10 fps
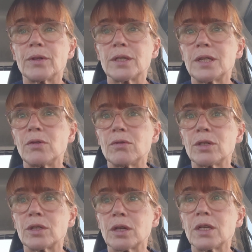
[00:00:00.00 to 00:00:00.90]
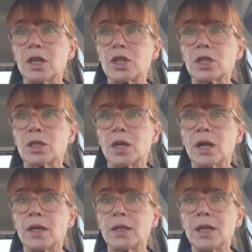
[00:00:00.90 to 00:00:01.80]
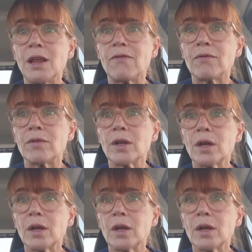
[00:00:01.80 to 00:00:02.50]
a serious condition and even